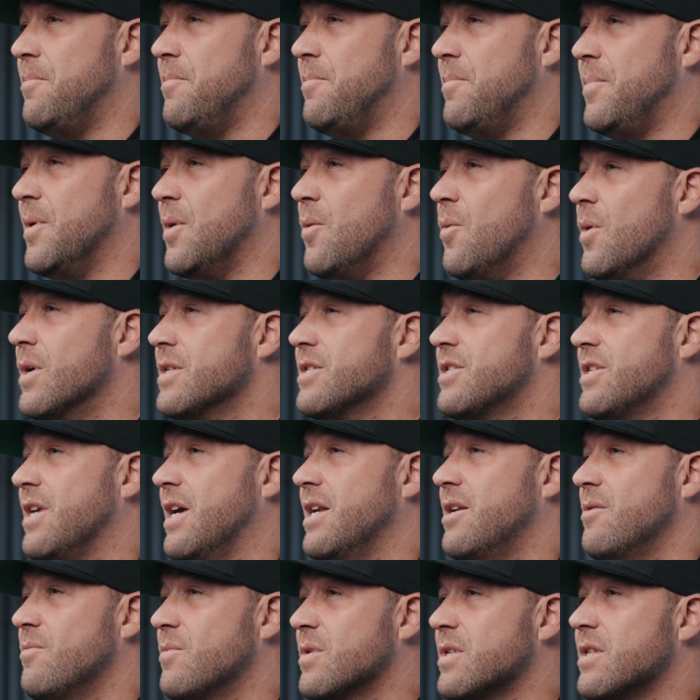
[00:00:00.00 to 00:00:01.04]
But
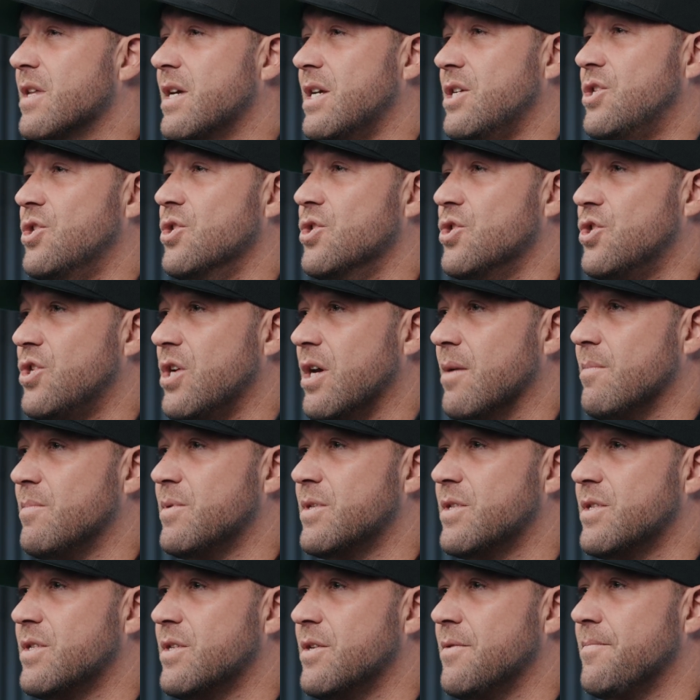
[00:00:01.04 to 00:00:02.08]
one-sided
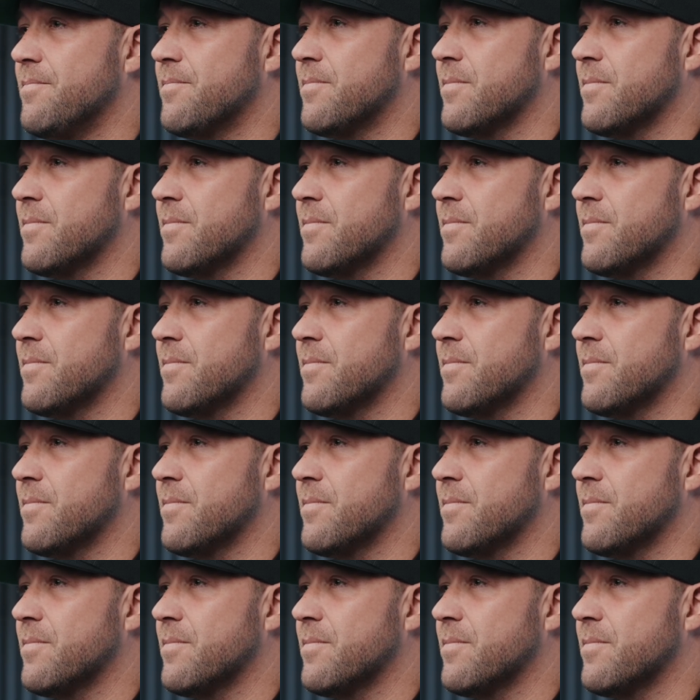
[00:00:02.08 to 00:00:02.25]
relationships,